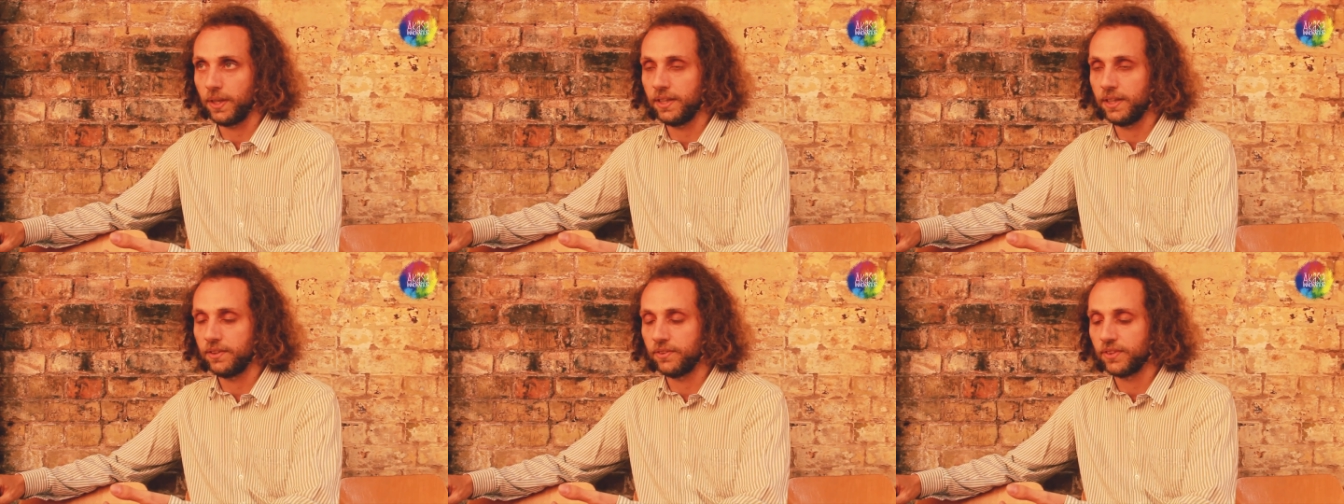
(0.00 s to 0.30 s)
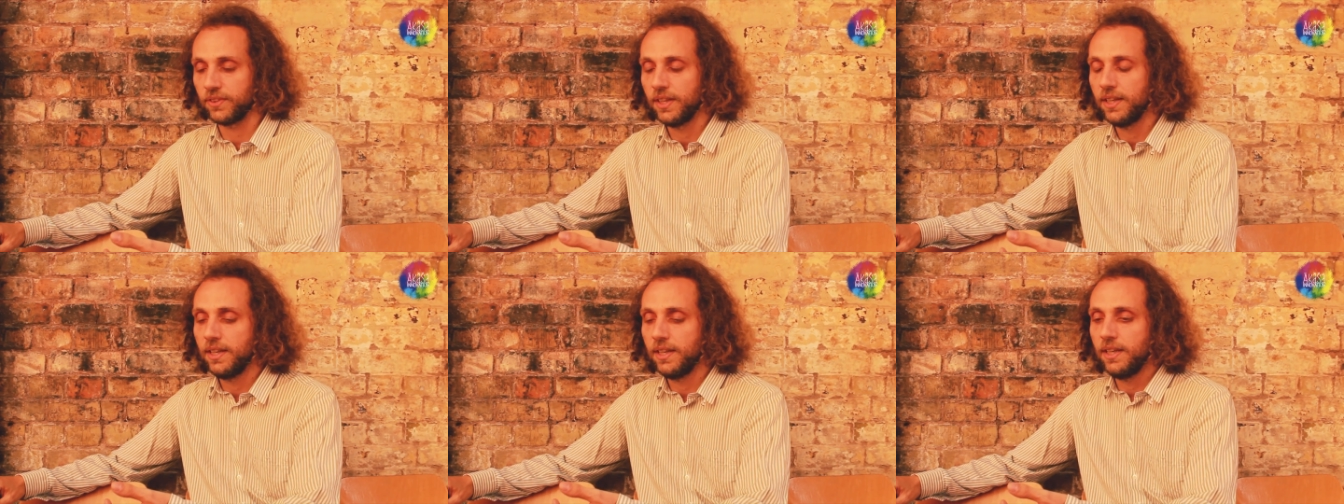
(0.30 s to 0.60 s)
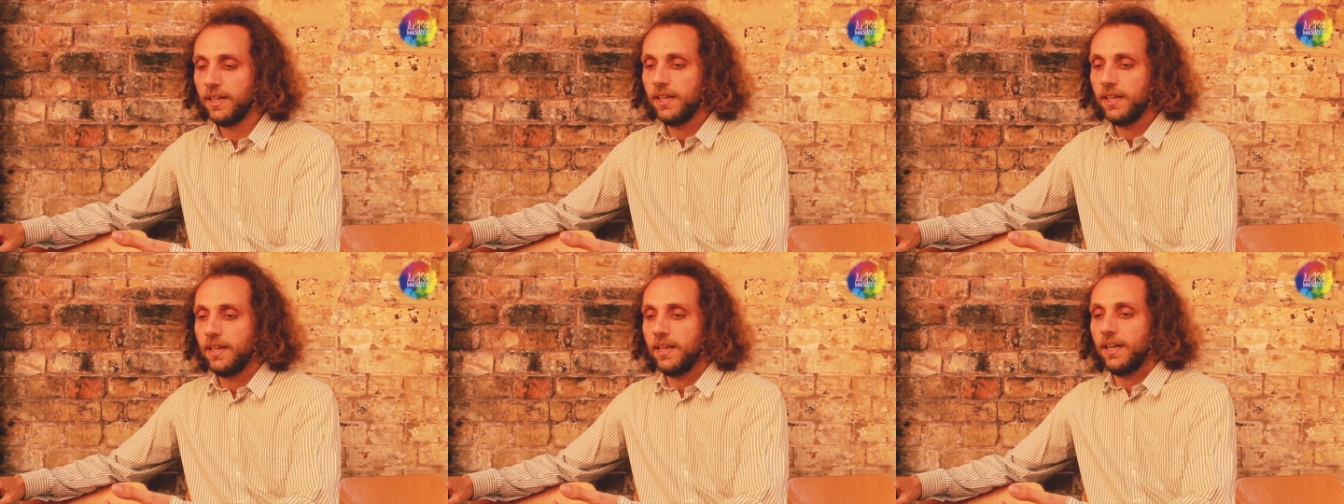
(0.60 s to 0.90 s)
is
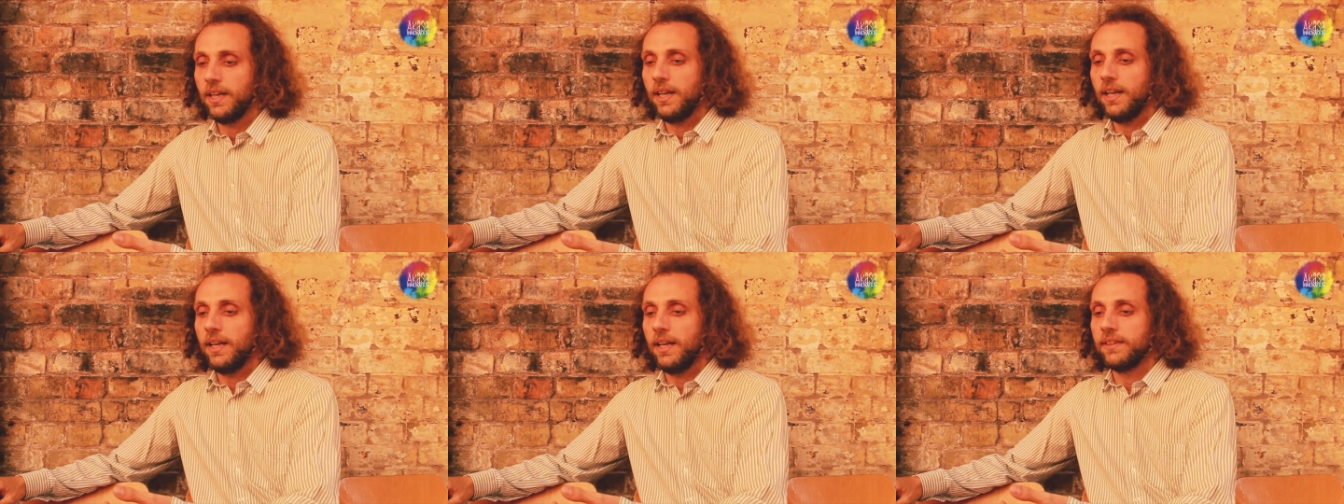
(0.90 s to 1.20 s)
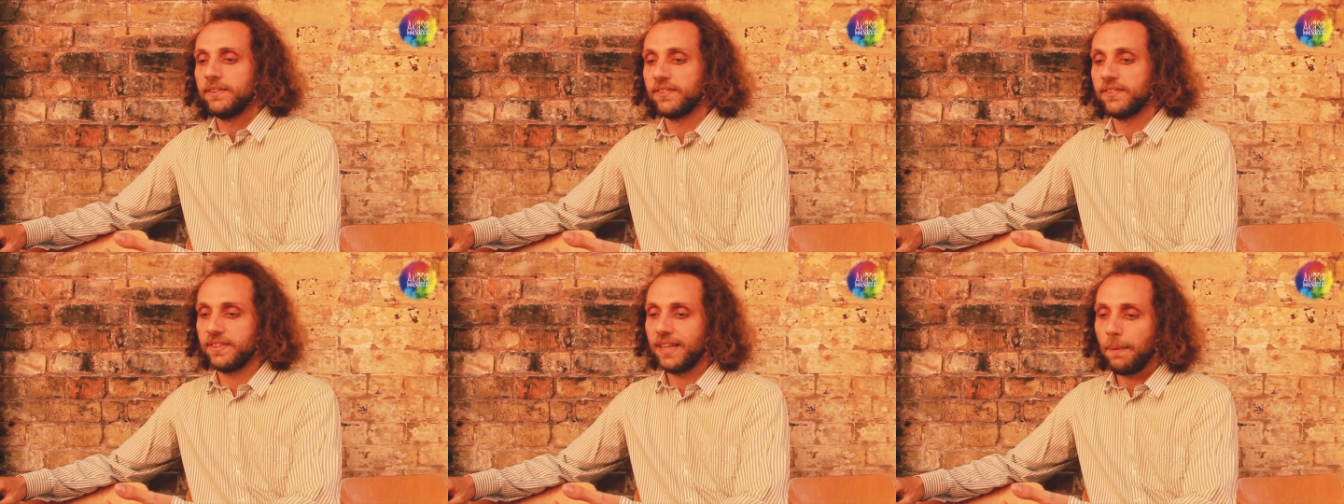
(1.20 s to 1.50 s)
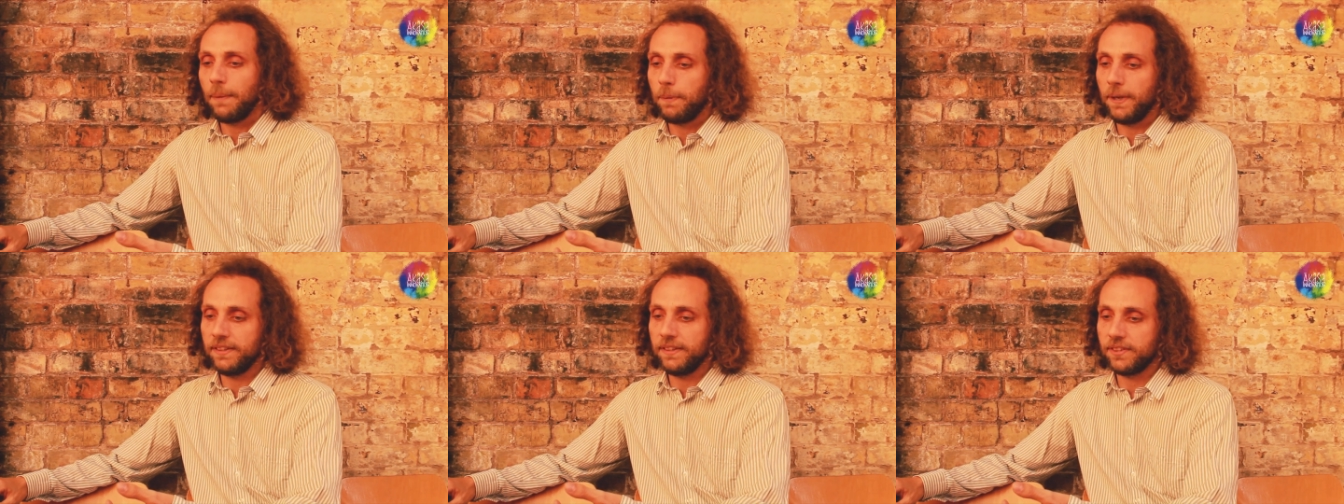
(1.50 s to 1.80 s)
to
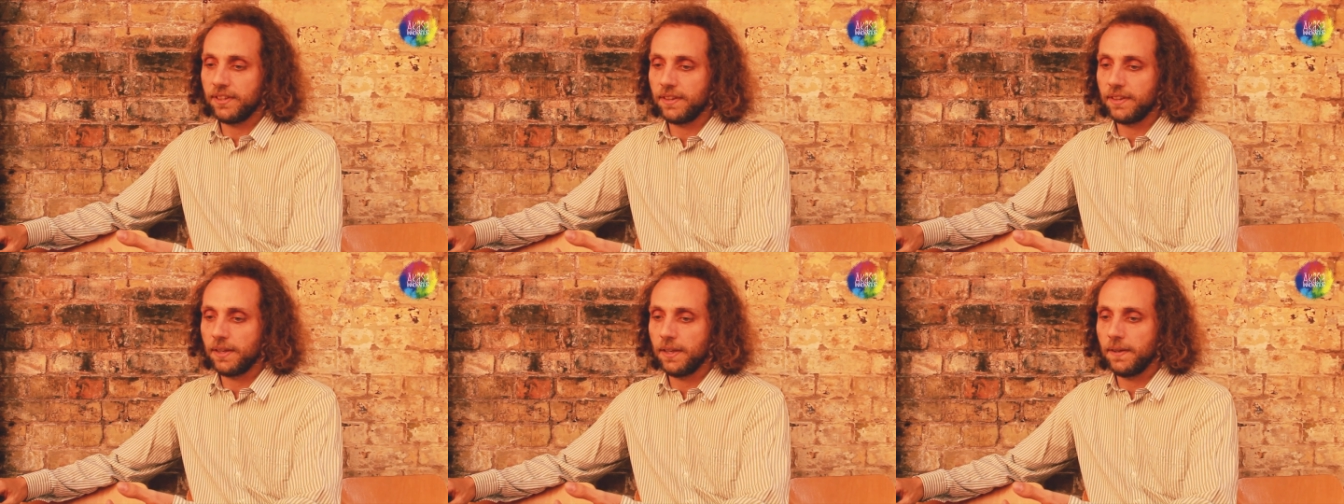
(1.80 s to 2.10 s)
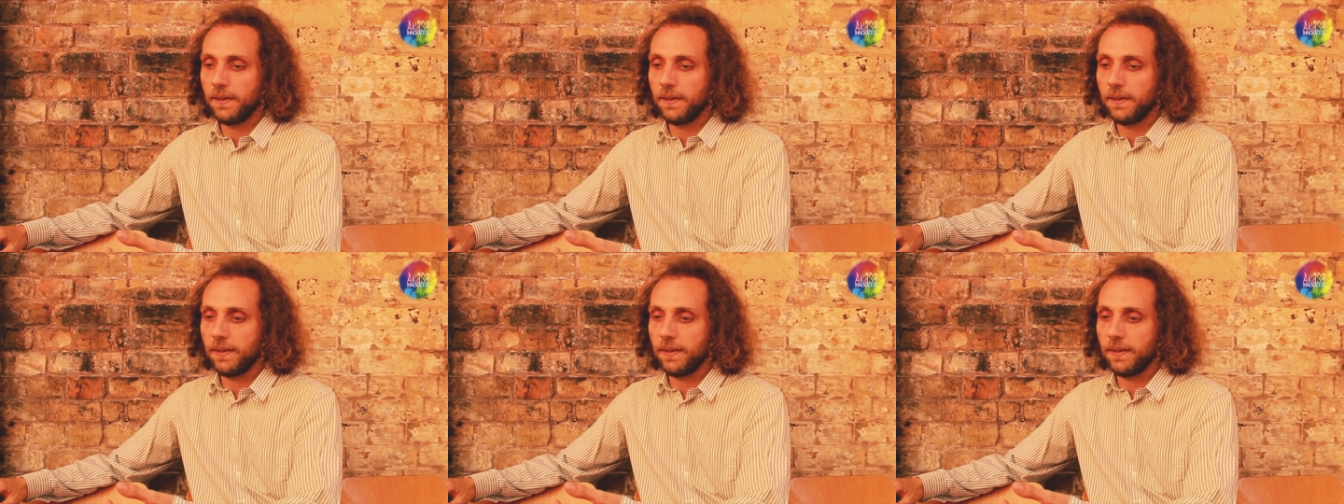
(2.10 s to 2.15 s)
step into